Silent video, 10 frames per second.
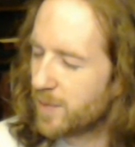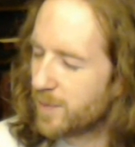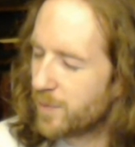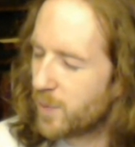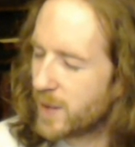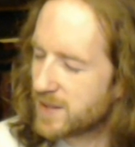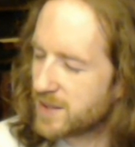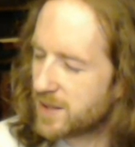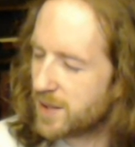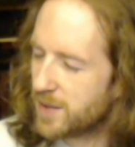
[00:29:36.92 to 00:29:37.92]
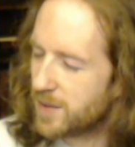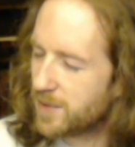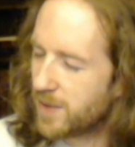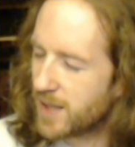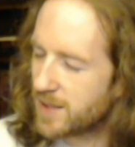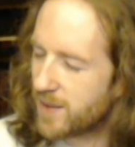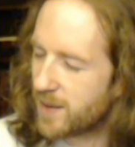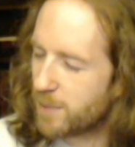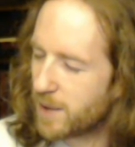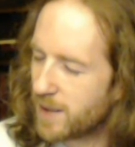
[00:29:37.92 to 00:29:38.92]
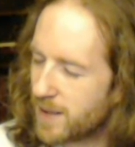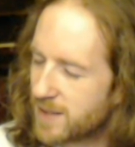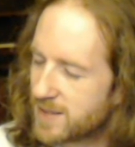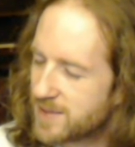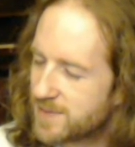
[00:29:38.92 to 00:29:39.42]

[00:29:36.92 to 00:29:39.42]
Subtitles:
wizard who fights vampires,